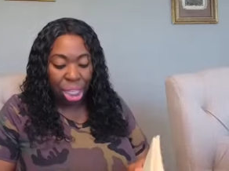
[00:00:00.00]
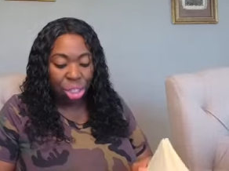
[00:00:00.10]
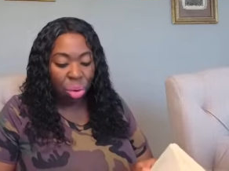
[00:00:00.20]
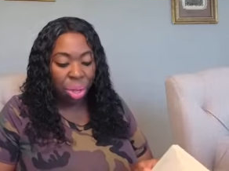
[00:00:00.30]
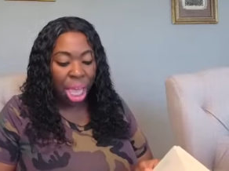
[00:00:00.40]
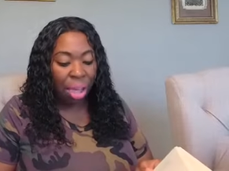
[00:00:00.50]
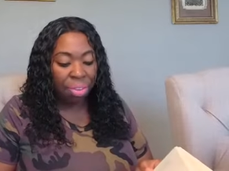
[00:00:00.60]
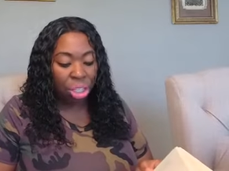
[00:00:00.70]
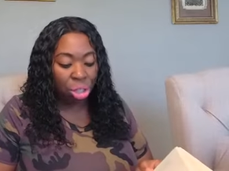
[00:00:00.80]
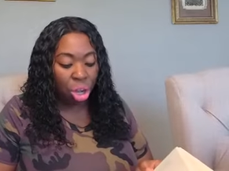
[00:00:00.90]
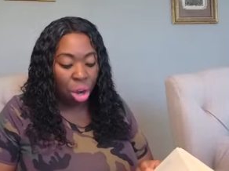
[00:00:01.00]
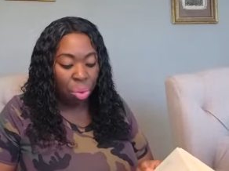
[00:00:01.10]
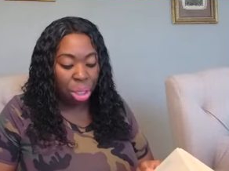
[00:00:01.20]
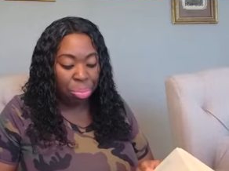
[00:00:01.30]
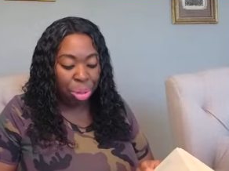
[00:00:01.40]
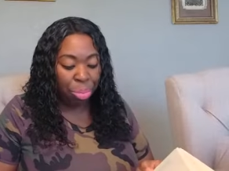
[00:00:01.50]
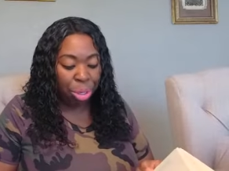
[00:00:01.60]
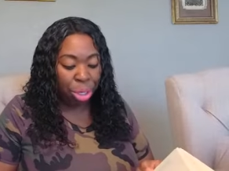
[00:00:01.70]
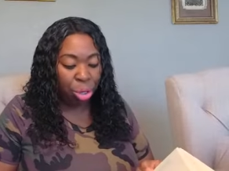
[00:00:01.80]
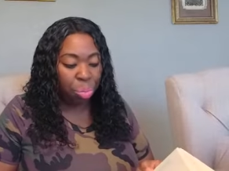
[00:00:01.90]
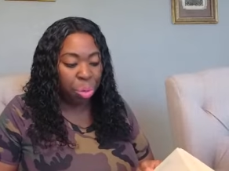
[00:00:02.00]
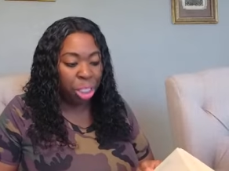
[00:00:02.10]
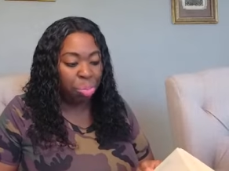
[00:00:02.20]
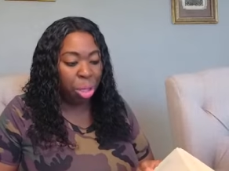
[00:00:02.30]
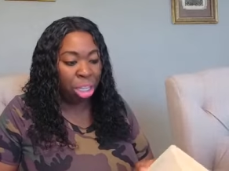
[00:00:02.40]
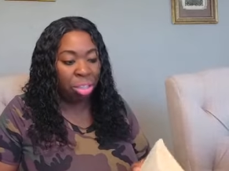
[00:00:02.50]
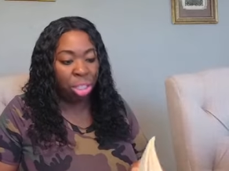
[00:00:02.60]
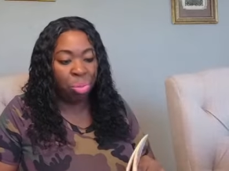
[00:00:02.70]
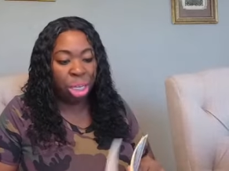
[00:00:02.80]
So we have to start with biblical perspectives.